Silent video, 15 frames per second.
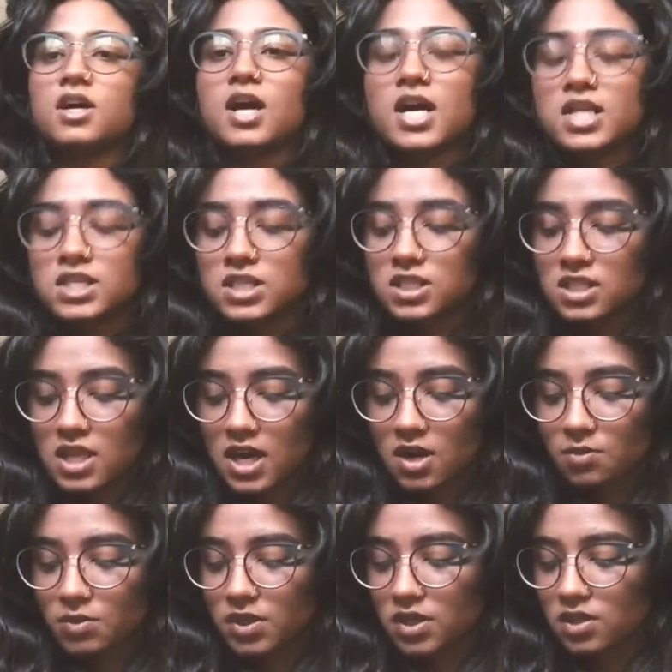I did
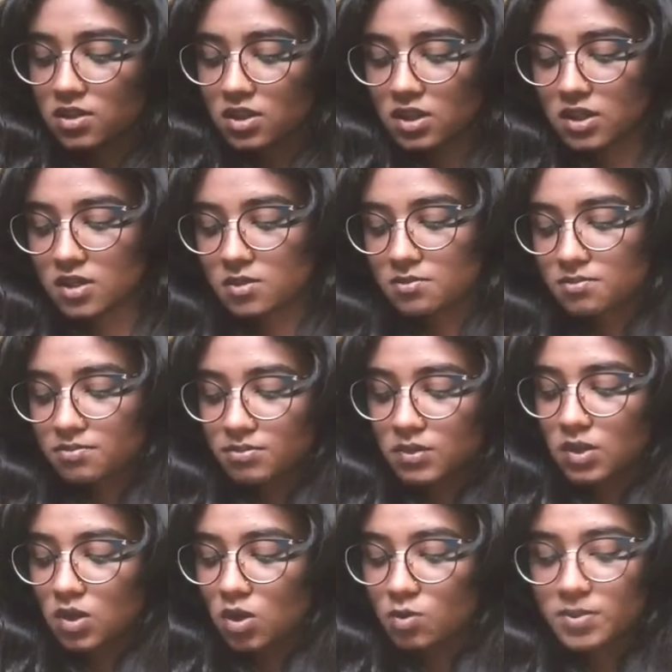that with
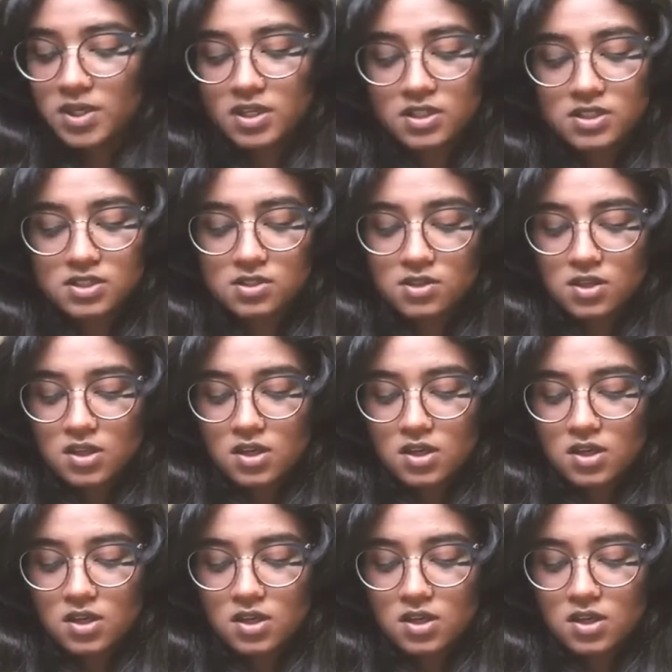Copics.